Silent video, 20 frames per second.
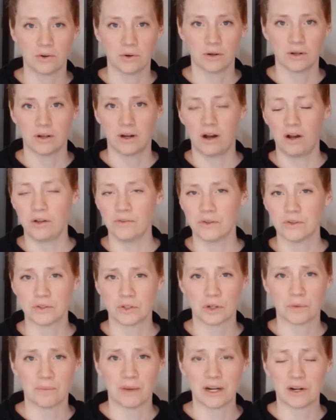all those
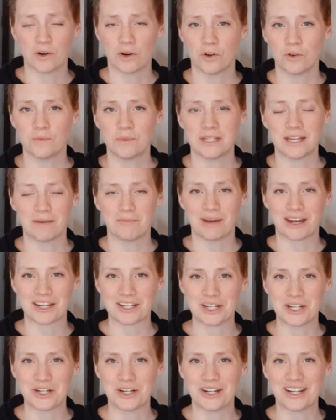good microbes and
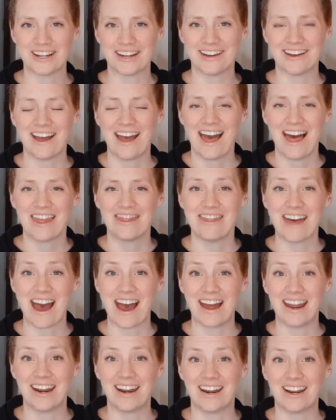bacteria
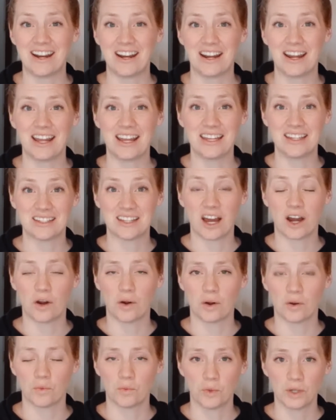that is
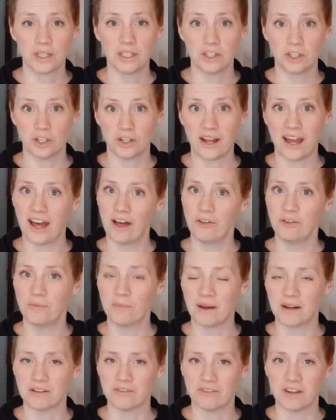a really good health
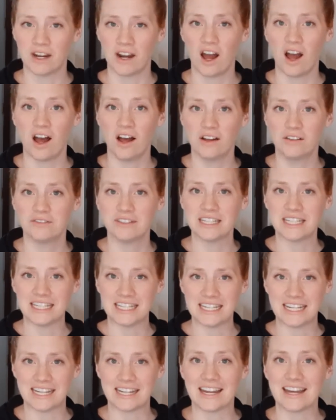benefit of
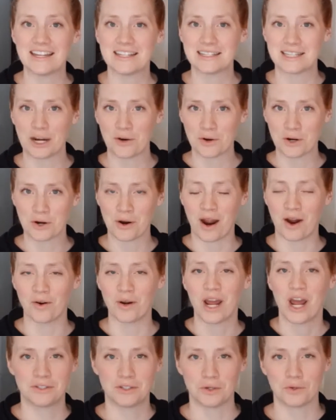eating
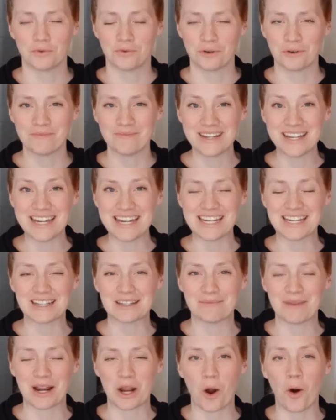sauerkraut. So for me, it
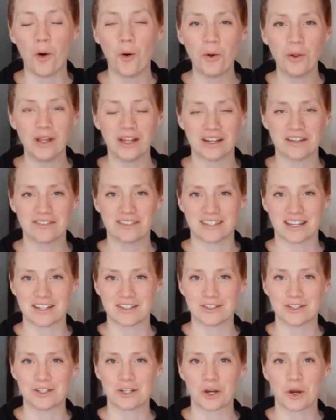doesn't make a whole lot of
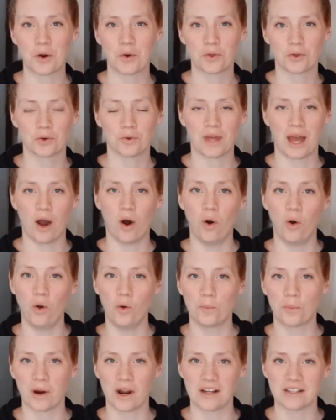sense to go through that
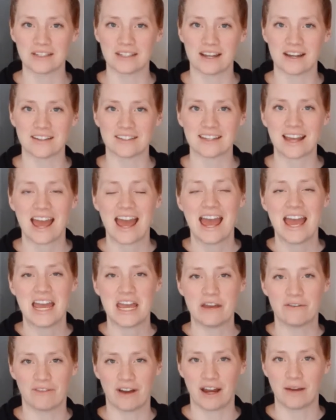whole process
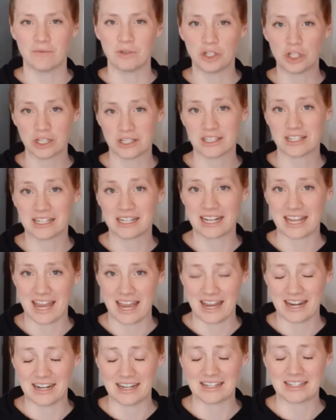if I'm just going to
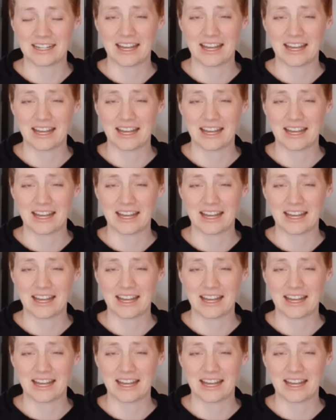can it.